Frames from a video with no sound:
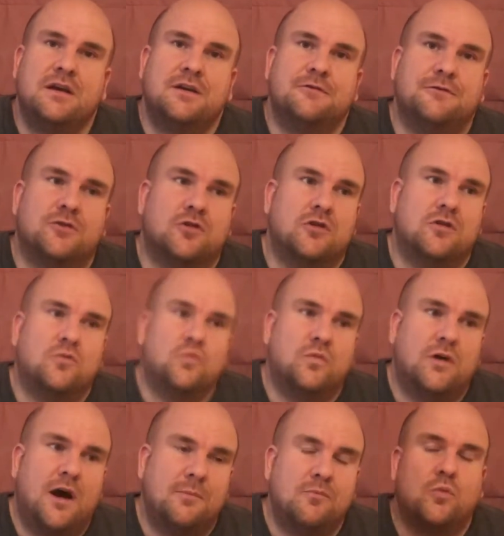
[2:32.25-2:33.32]
for
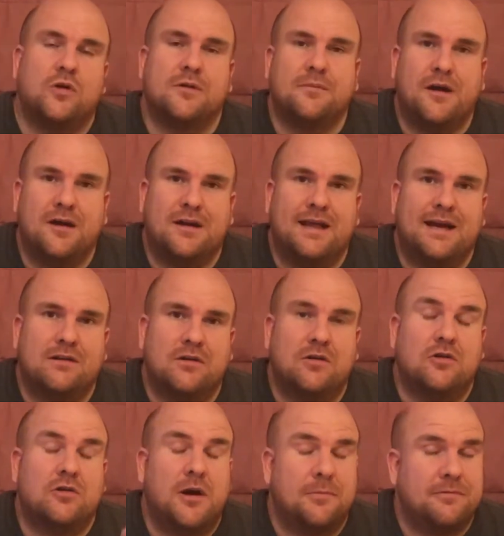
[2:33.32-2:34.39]
up 1 mile an hour
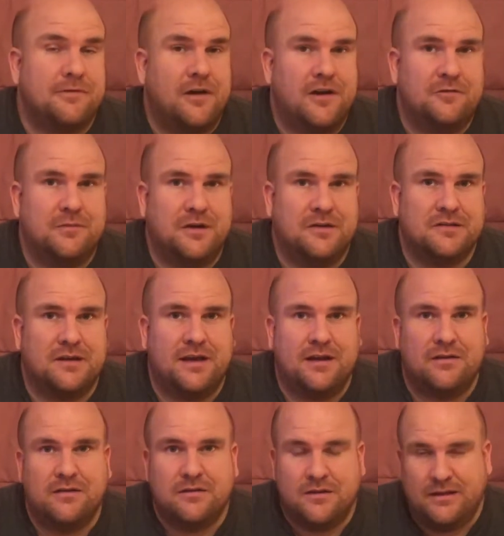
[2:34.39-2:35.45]
or up 5 miles an
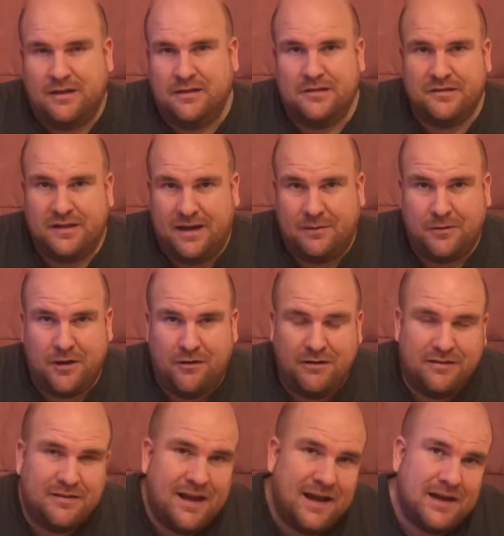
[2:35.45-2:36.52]
hour, and then the same going
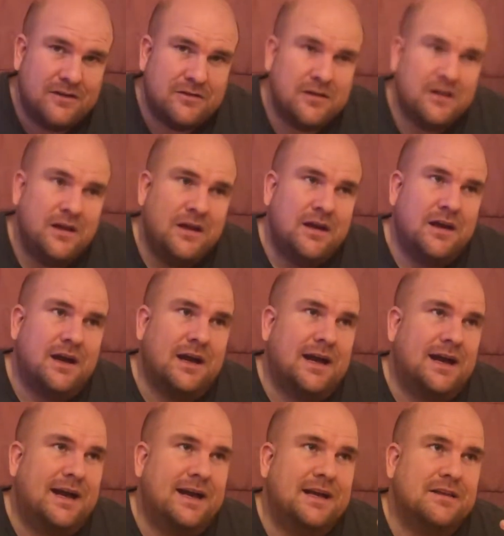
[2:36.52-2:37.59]
down,
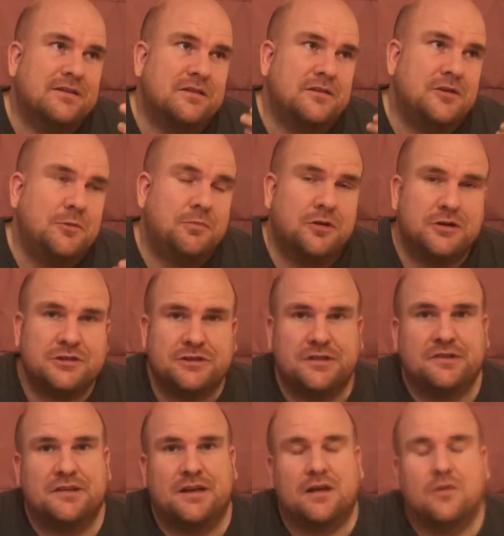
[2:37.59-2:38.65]
and you push the
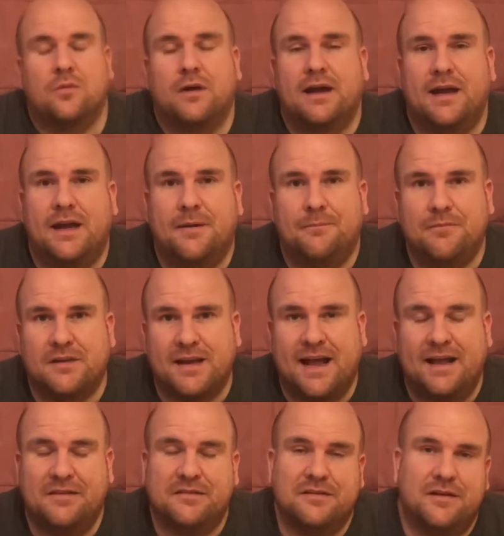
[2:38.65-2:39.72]
stick away to
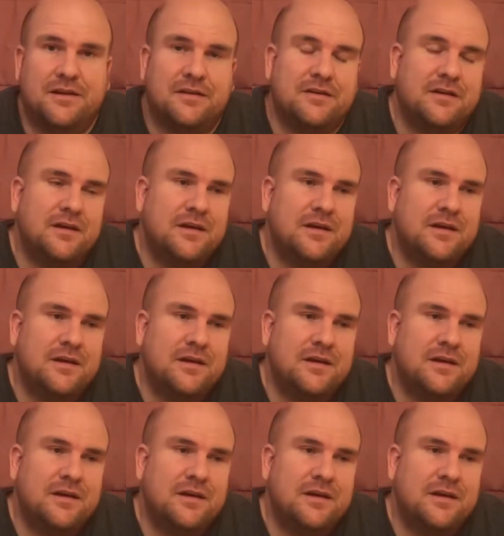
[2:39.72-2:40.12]
cancel it,